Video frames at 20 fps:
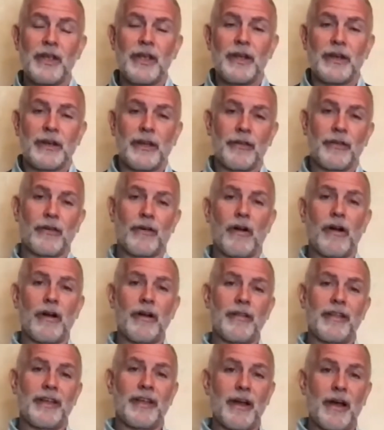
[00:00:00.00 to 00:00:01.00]
Now, there are
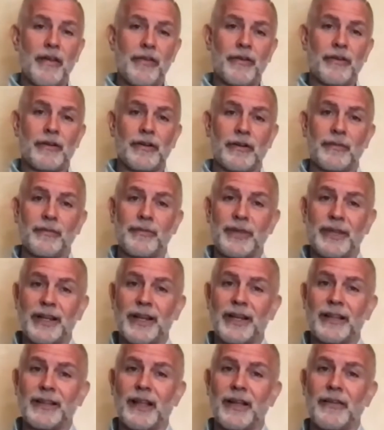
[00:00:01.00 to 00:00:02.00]
the other
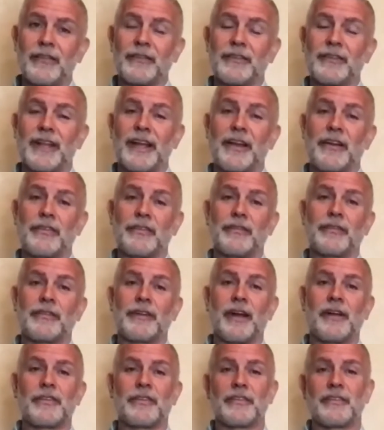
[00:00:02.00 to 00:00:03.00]
beginning layers of
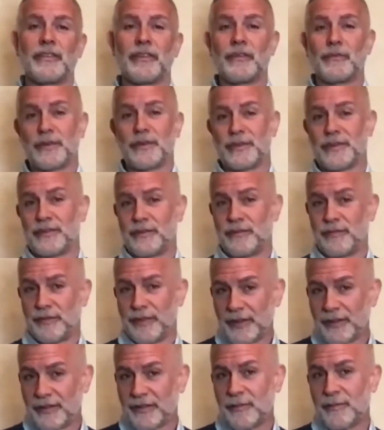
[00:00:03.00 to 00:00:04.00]
consciousness, which is
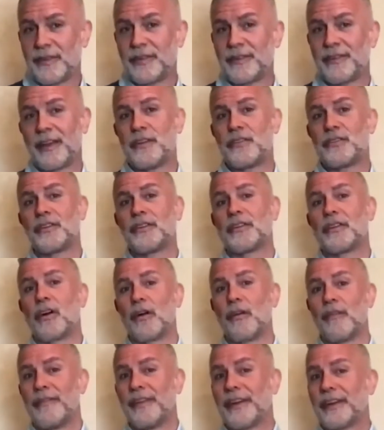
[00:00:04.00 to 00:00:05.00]
victimization
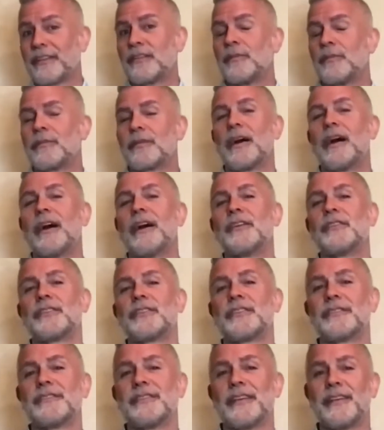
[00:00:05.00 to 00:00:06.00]
or victim
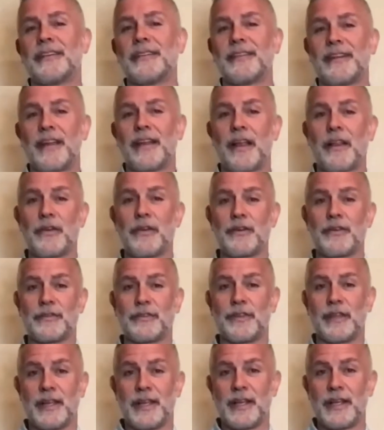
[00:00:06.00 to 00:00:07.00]
consciousness, and then there's
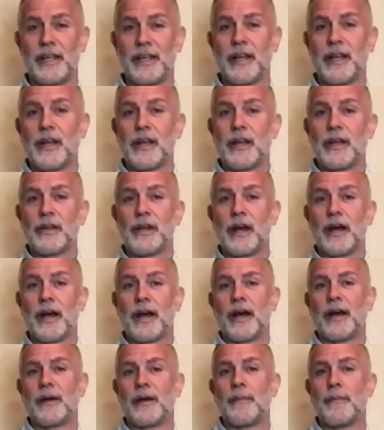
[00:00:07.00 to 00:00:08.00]
the
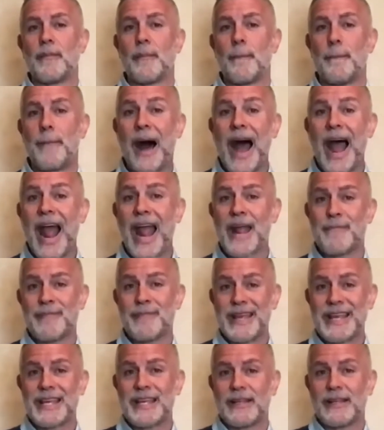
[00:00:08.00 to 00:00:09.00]
by
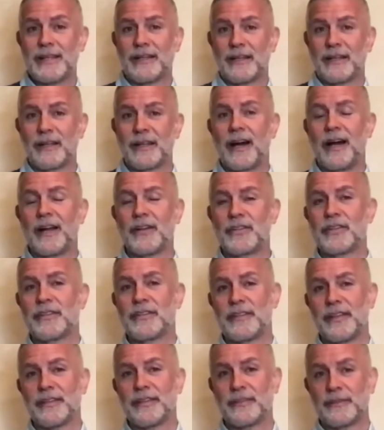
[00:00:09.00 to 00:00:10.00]
me
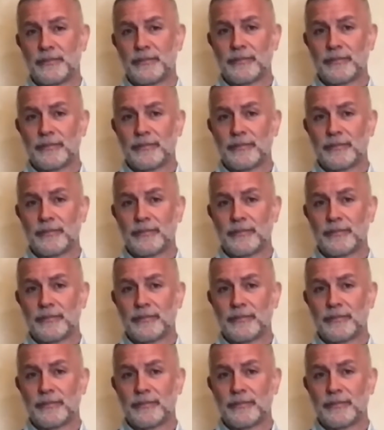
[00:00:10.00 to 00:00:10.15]
consciousness.